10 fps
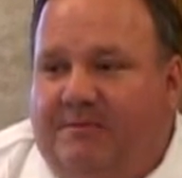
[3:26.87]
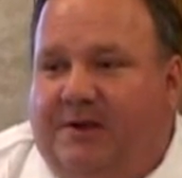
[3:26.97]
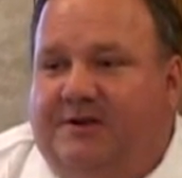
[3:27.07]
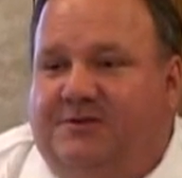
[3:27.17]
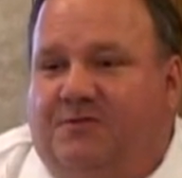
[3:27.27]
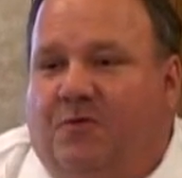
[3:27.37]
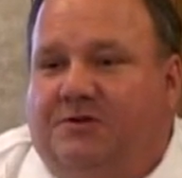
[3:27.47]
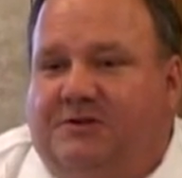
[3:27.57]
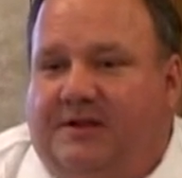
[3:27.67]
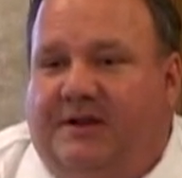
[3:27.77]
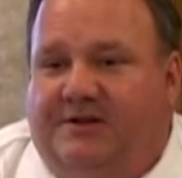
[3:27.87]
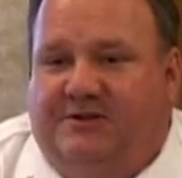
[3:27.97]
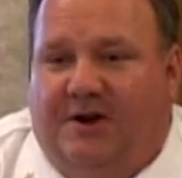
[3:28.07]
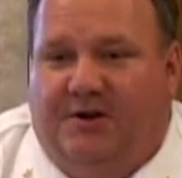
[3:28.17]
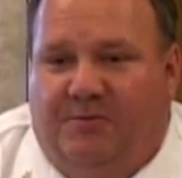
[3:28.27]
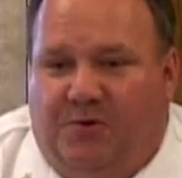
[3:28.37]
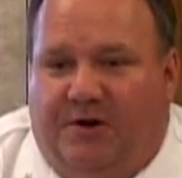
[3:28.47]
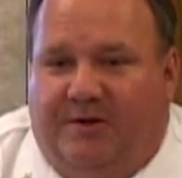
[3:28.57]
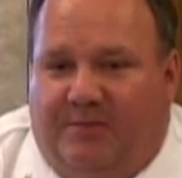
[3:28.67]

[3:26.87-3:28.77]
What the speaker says: because unfortunately it is in our community,